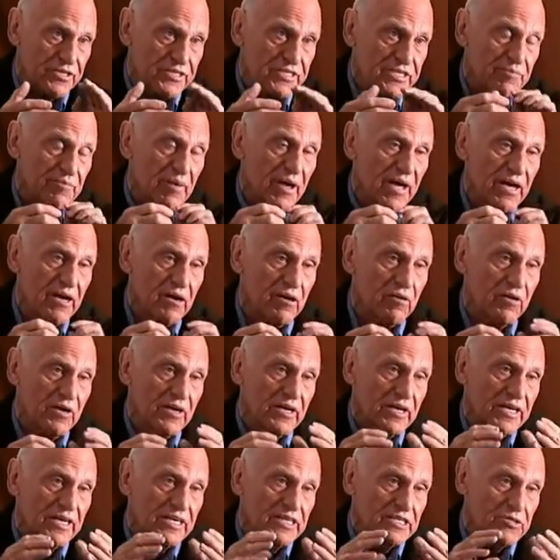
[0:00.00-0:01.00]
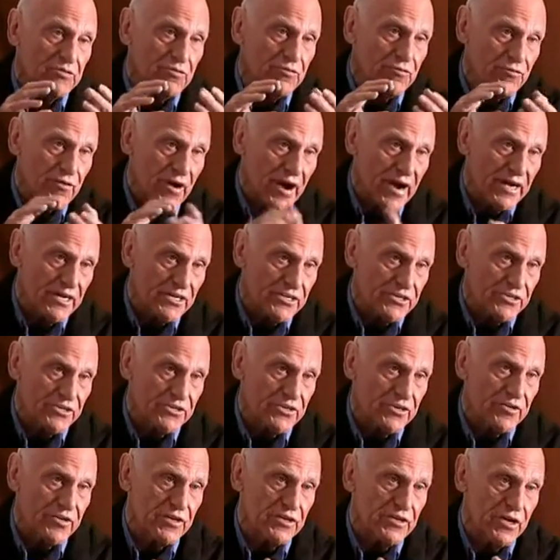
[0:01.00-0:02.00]
Somehow, he's
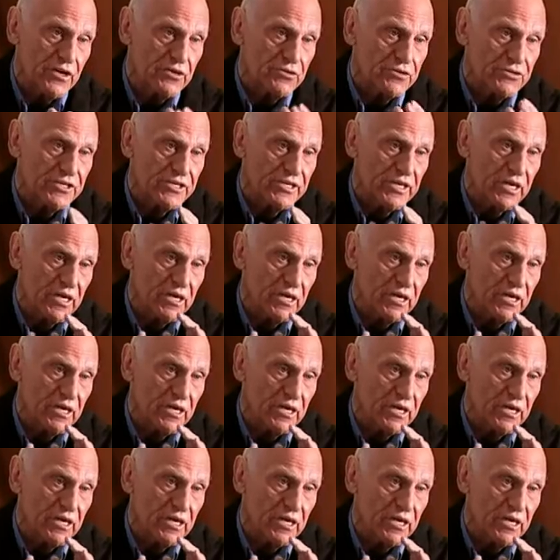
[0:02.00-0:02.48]
fractured the notion